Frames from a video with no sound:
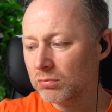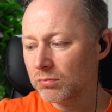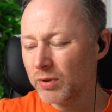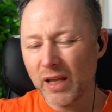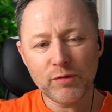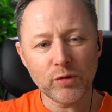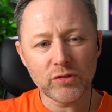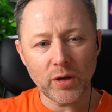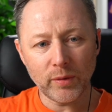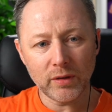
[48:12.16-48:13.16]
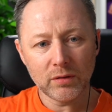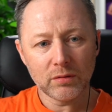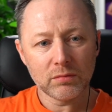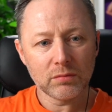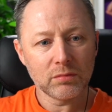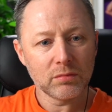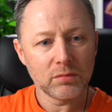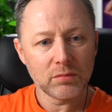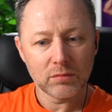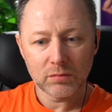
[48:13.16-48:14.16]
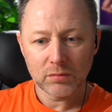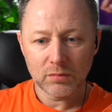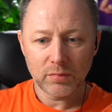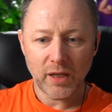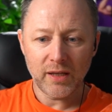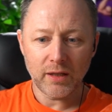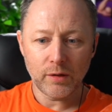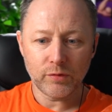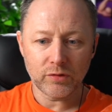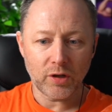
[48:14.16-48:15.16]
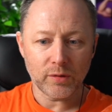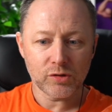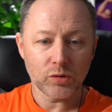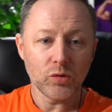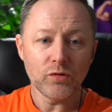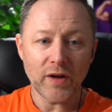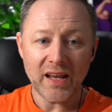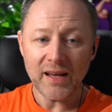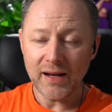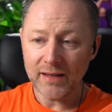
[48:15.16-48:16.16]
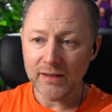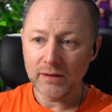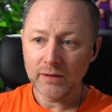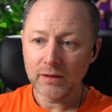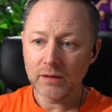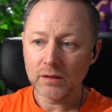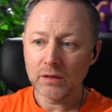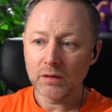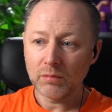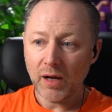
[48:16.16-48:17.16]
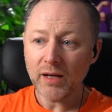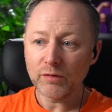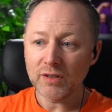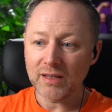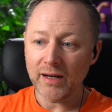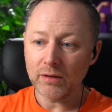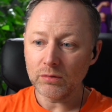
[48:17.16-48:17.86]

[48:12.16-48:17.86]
the Eiffel Tower. The height of the Eiffel Tower, so no very high. High enough to die, though.